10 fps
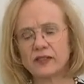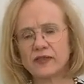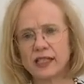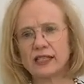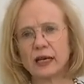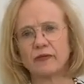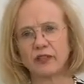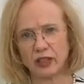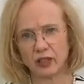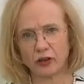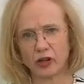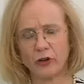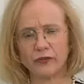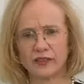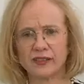have set up video
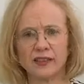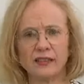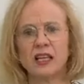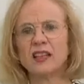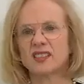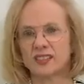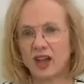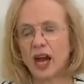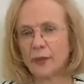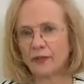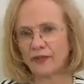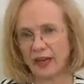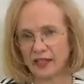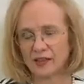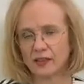conferencing Skype,
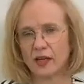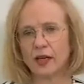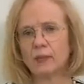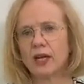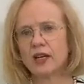FaceTime